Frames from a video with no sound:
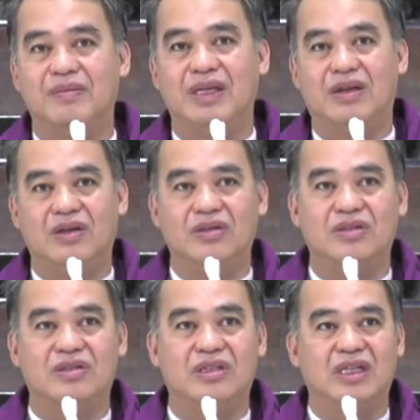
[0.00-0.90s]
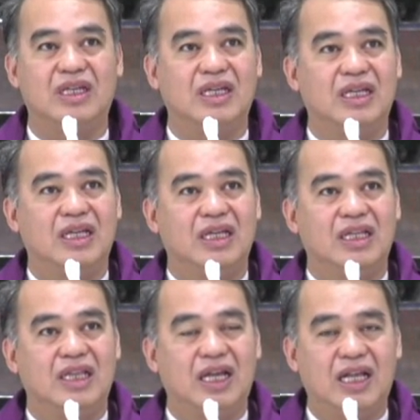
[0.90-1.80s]
because
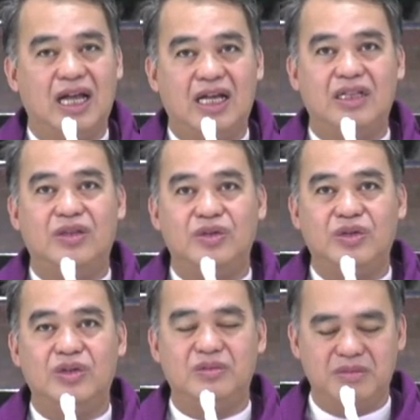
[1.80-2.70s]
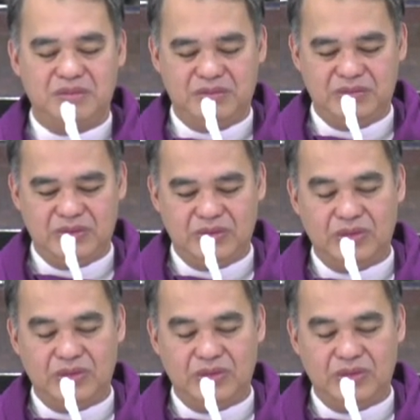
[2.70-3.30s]
the God to whom